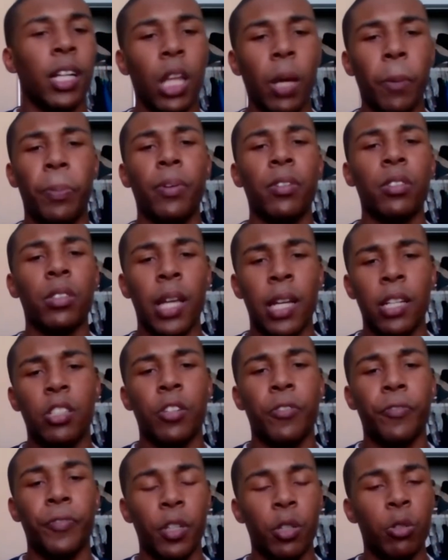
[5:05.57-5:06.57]
the Clippers
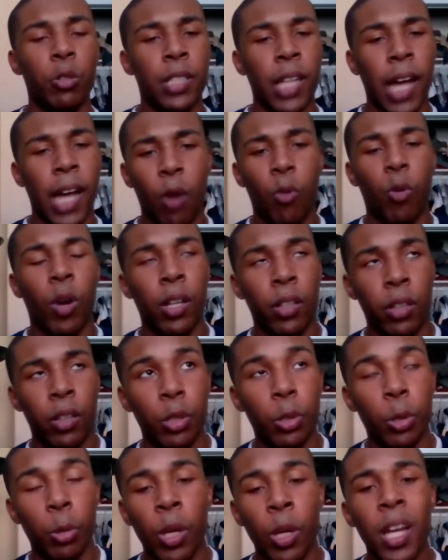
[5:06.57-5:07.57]
interview Tyronn
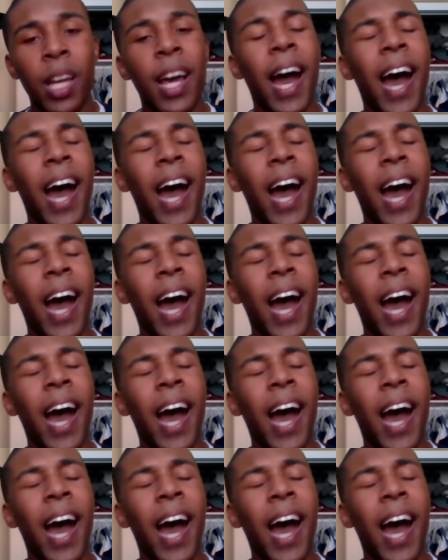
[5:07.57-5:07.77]
Lue,